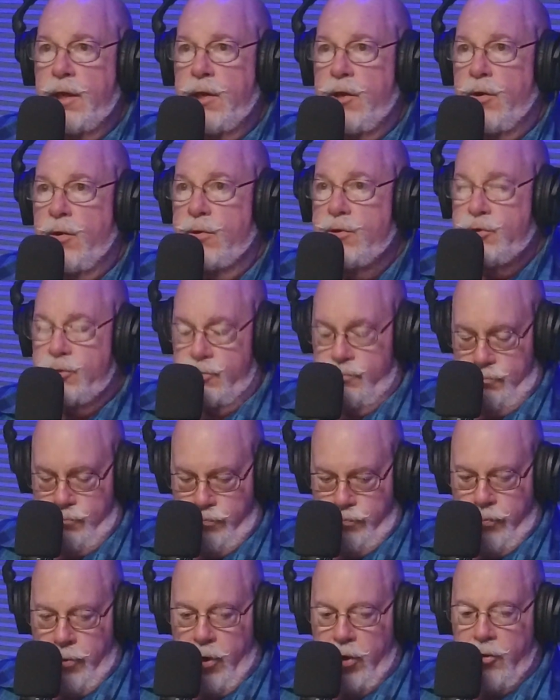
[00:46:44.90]
You know,
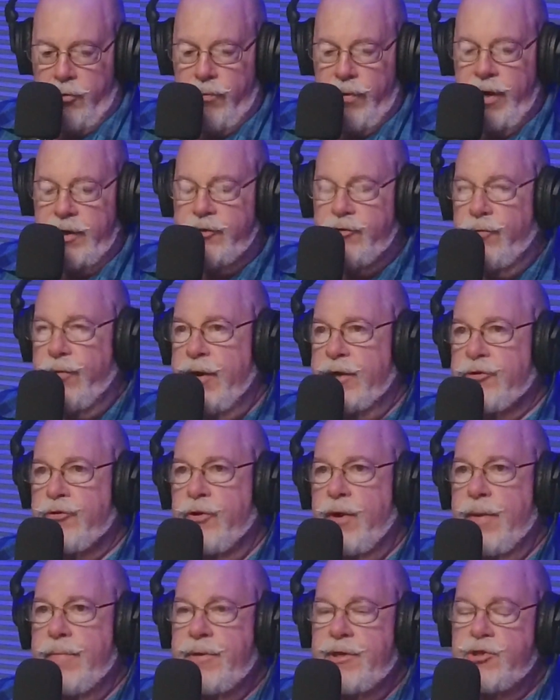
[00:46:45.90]
park and rec
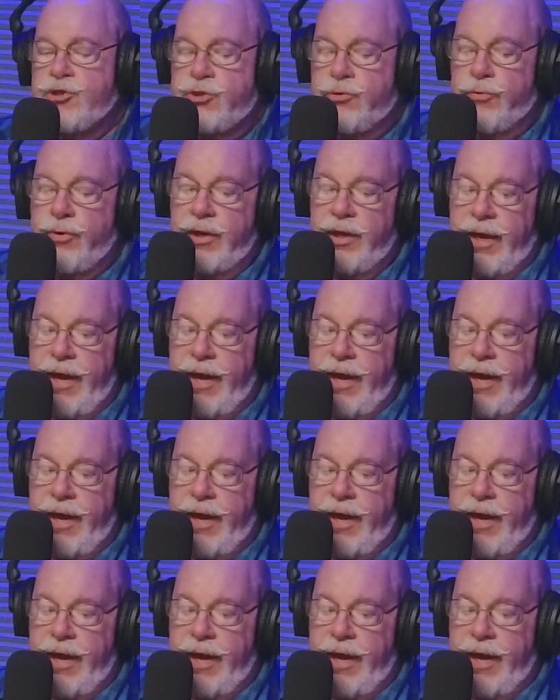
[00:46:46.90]
director. I mean, she